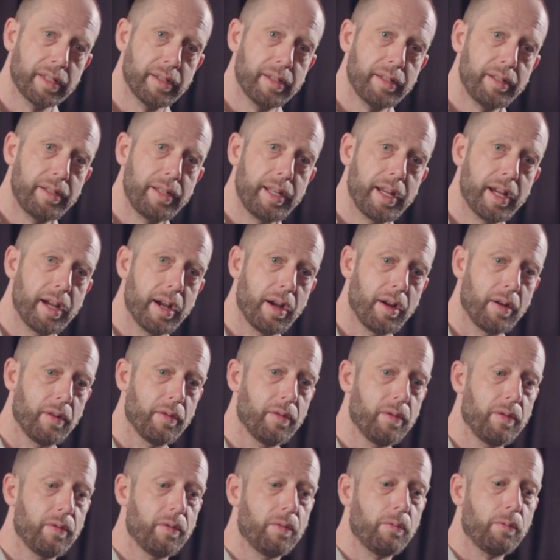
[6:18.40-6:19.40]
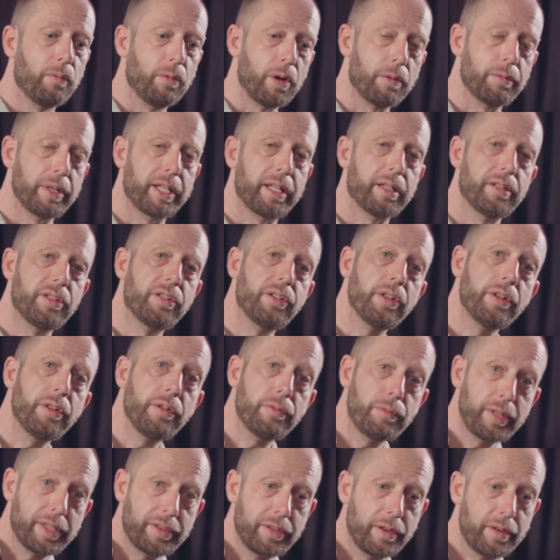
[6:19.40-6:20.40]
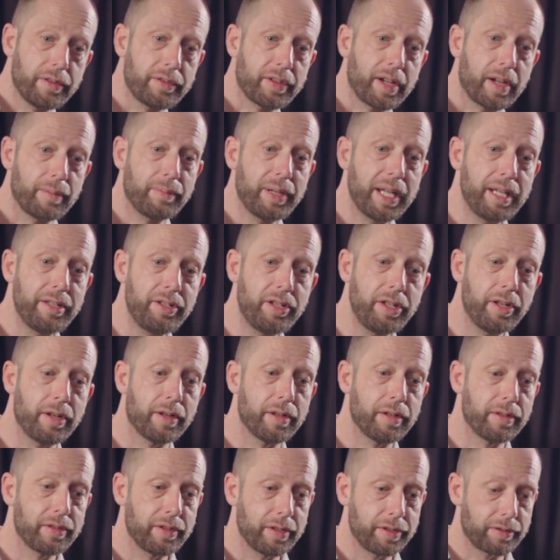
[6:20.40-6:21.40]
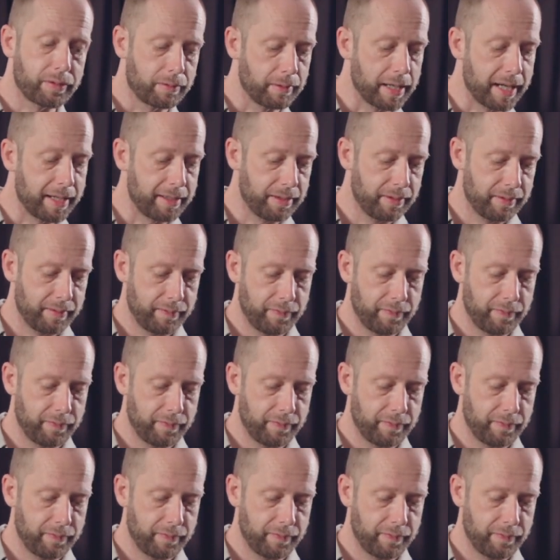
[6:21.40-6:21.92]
now what we can do with those arpeggios, it's great.